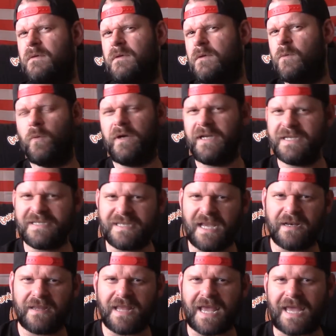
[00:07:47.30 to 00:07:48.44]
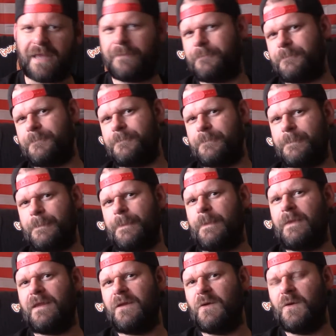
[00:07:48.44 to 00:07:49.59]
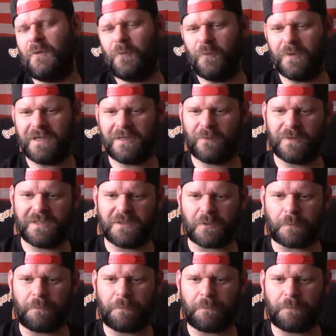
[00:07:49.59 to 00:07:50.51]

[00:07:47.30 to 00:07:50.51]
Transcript: What do you say to that? When your